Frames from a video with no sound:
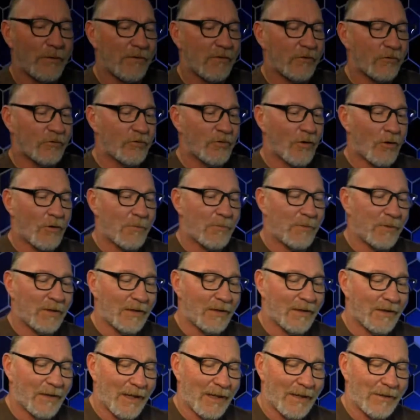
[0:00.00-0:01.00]
the
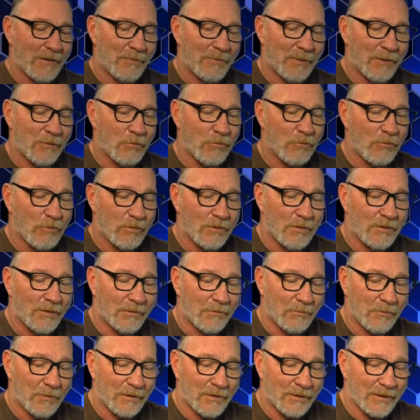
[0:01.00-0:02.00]
Sharpie, I had to be
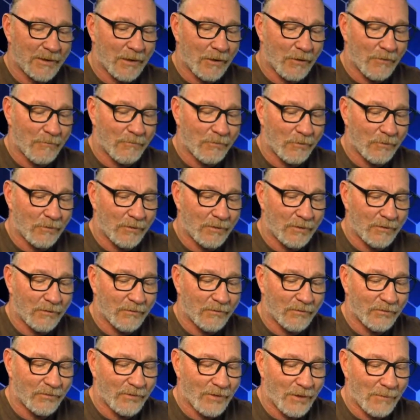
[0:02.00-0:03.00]
really careful, and
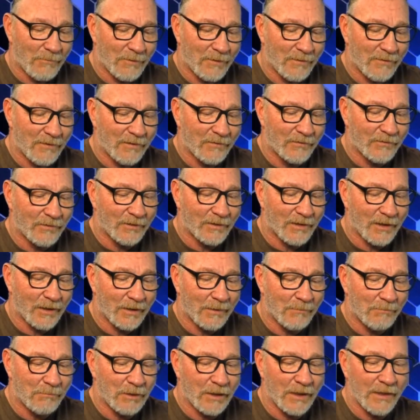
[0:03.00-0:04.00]
some of this, it kind
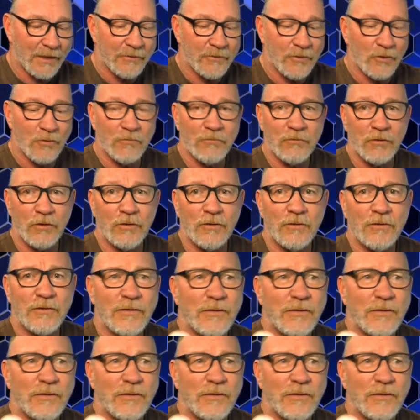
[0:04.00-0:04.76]
of bled over.